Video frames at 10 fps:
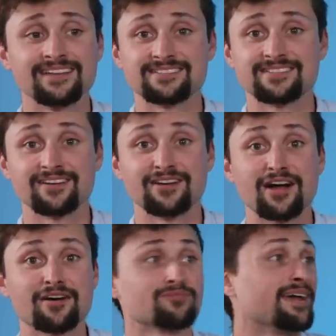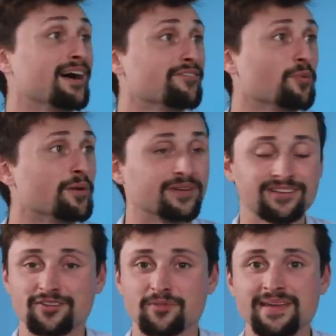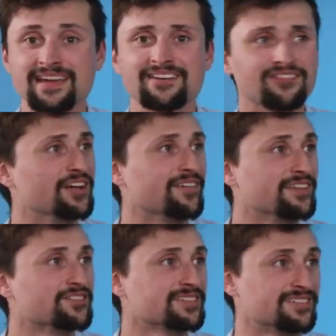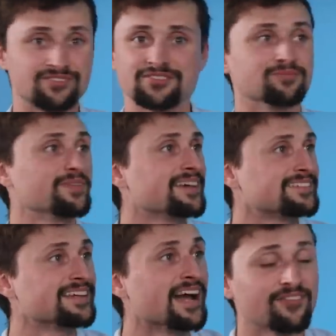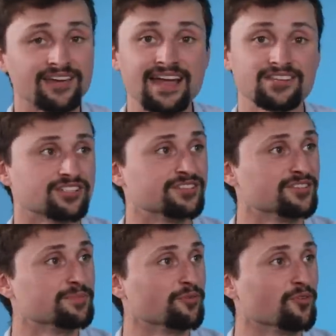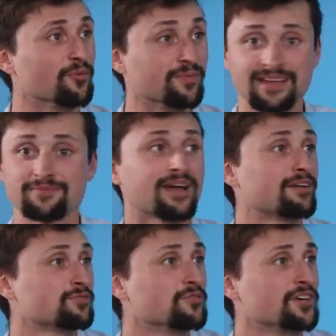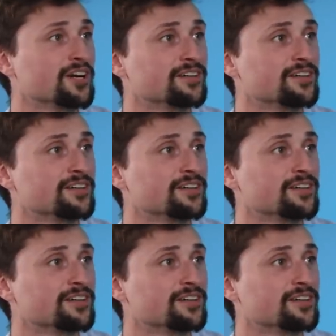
And so, I for one am going to be very, very interested to see how they actually do perform out on the